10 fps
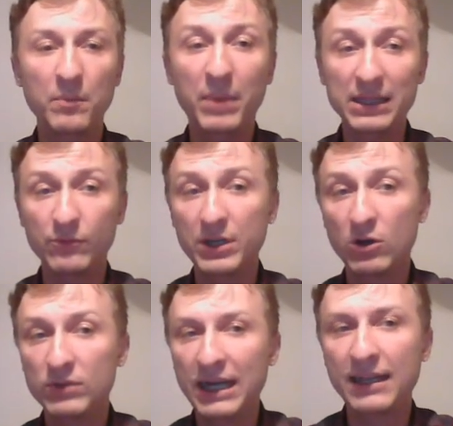But we
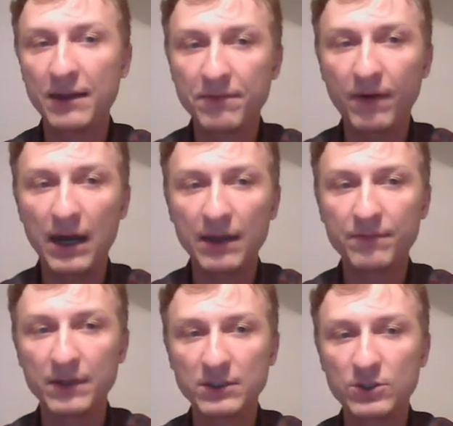go knight
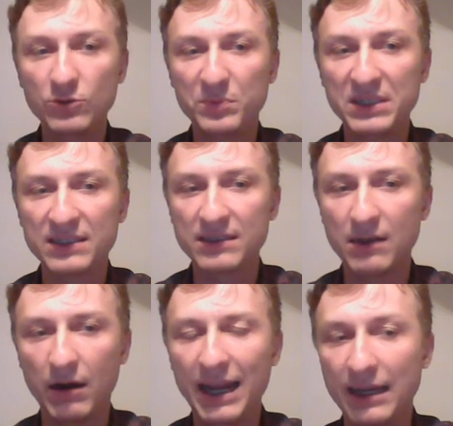a5 and two pieces
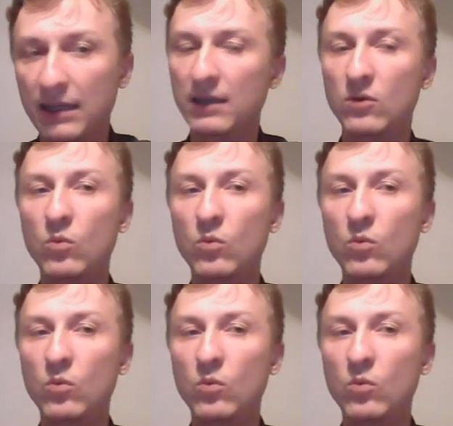are hanging.